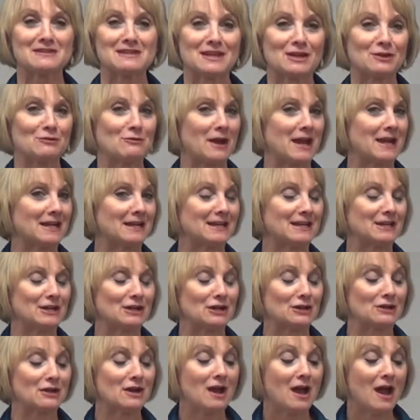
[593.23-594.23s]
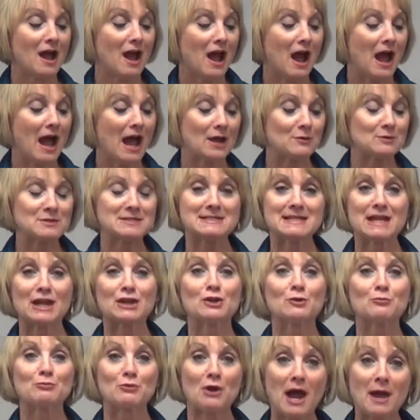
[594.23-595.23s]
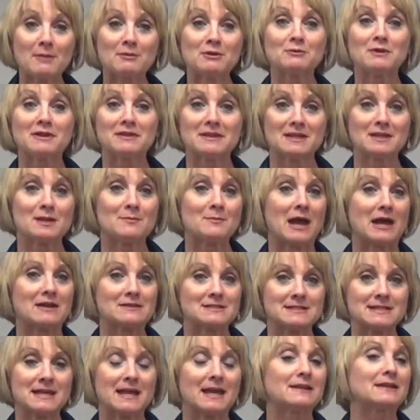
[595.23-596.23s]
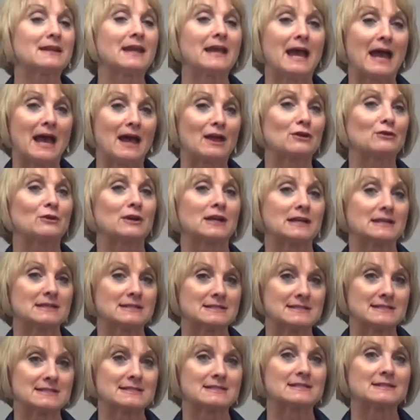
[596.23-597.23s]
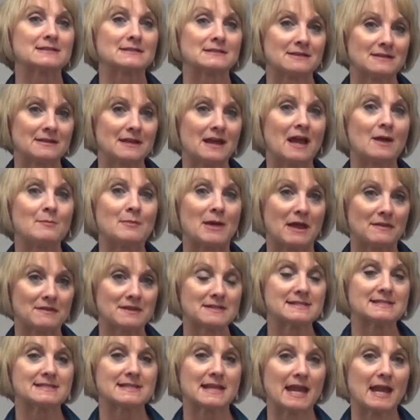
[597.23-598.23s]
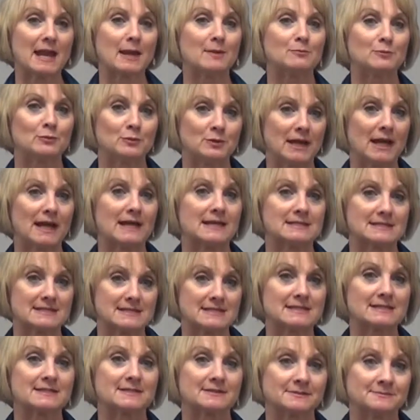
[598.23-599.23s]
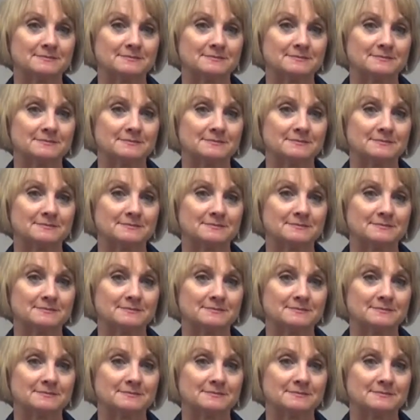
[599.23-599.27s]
thing right here. I would say you're probably within about 10 calories, about the same, yes.